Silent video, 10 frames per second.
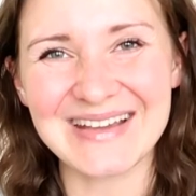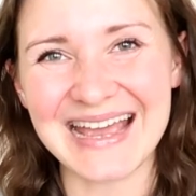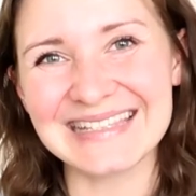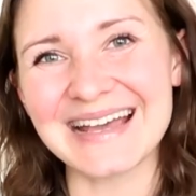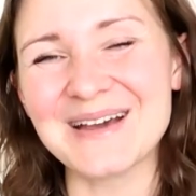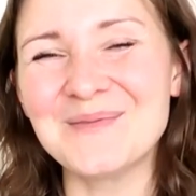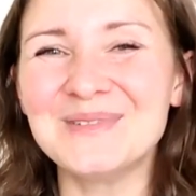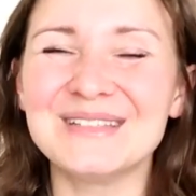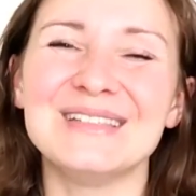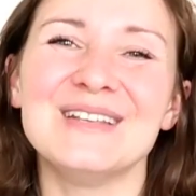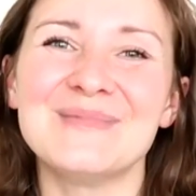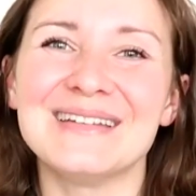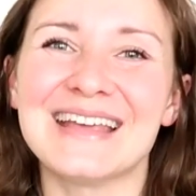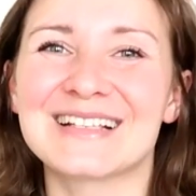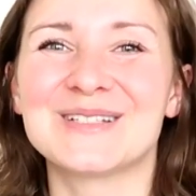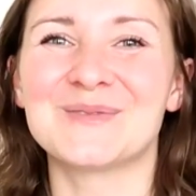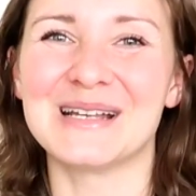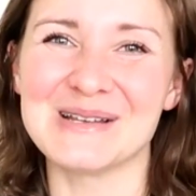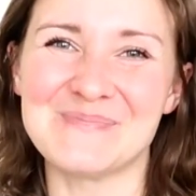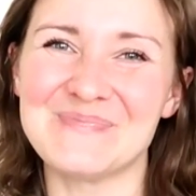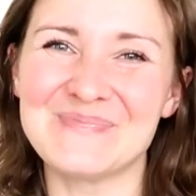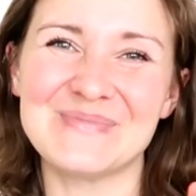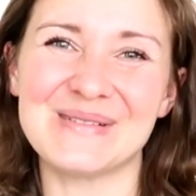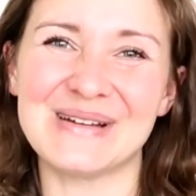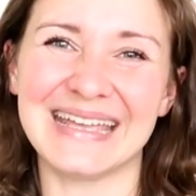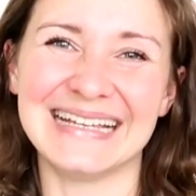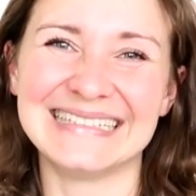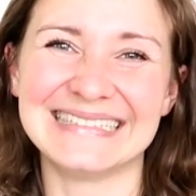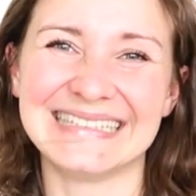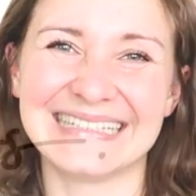guys. I hope to see you in my next one. Bye bye.